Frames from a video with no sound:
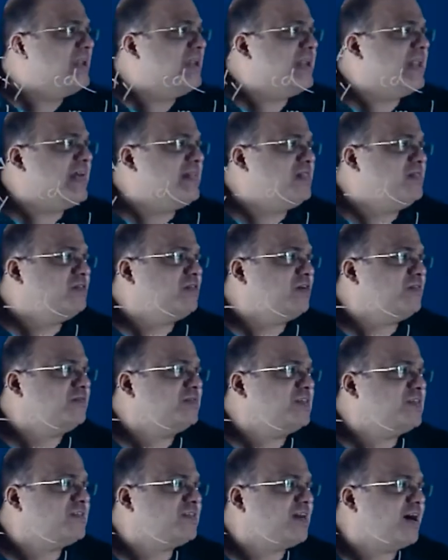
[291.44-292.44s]
Length
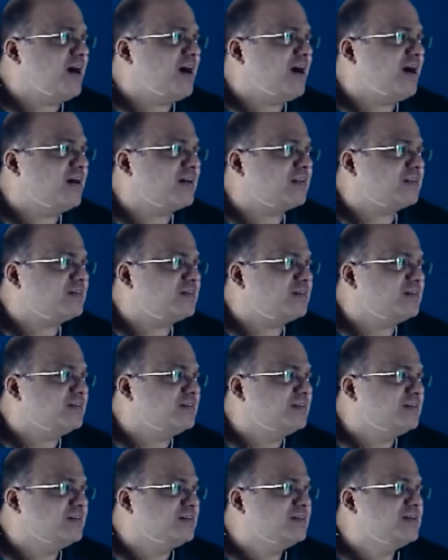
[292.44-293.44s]
of this arc
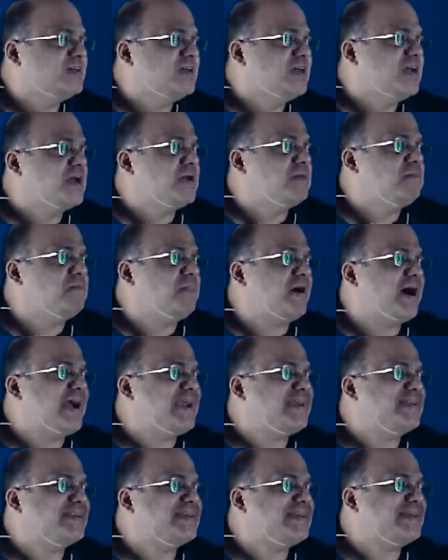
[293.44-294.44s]

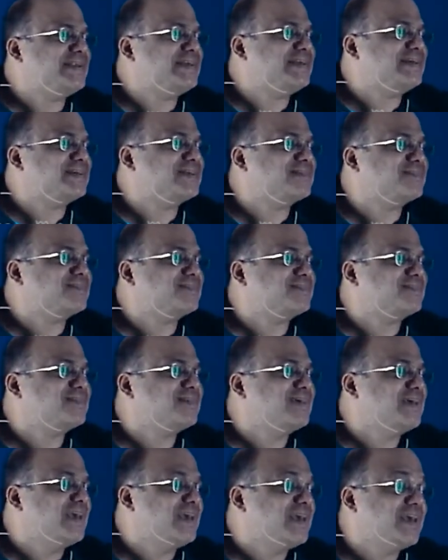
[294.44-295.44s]
by
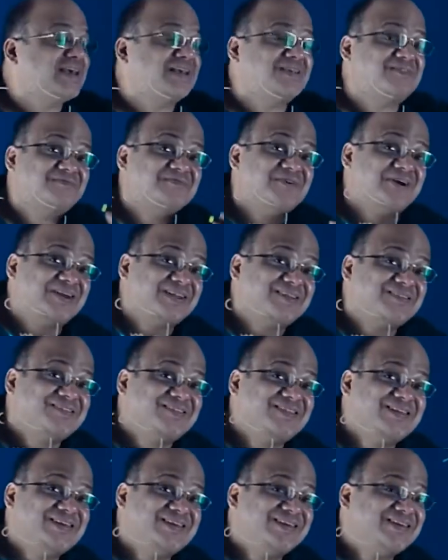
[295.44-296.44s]
radius is what is
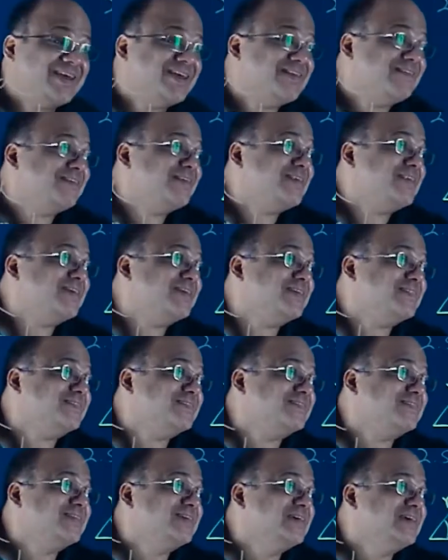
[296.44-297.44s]
theta in
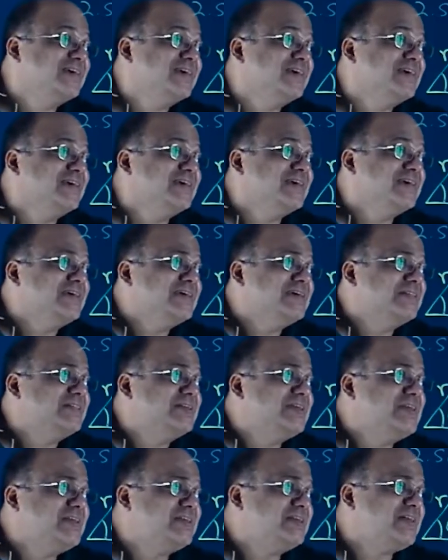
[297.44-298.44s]
radians.
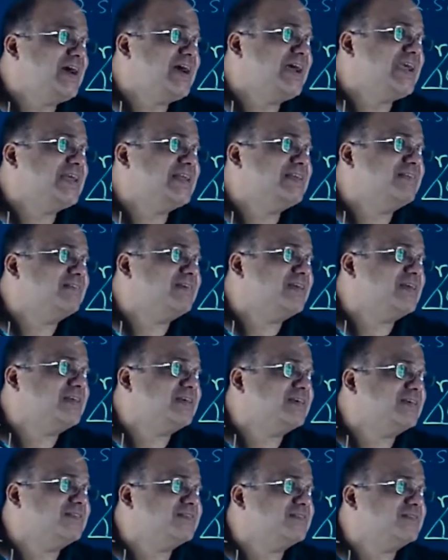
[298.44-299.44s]
Theta in
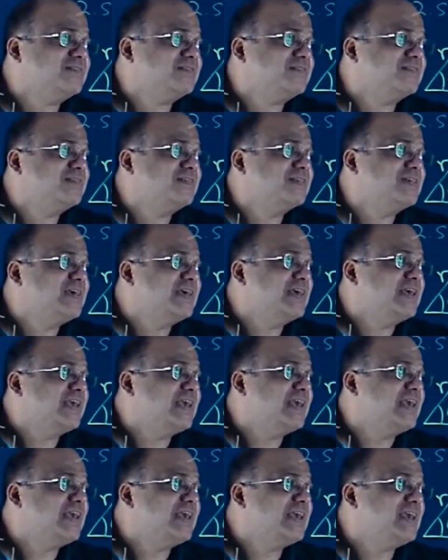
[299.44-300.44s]
radians
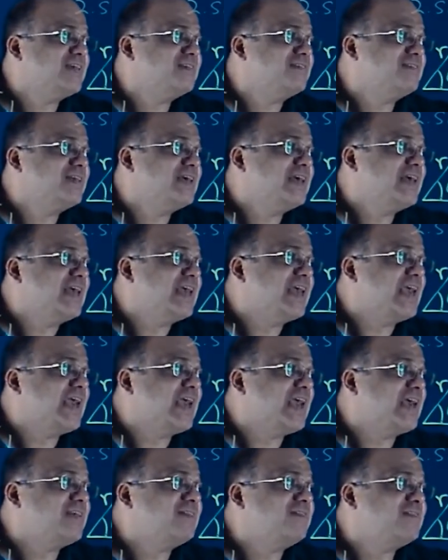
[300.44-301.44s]
is
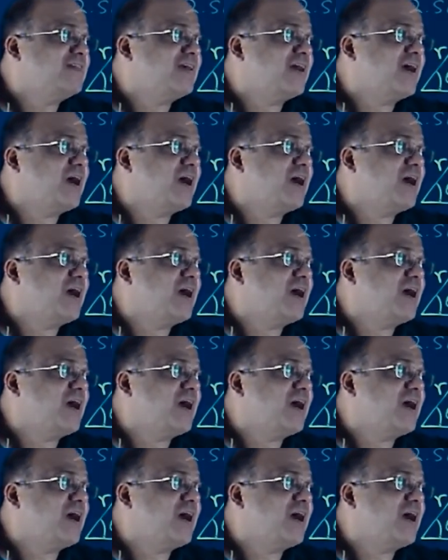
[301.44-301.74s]
S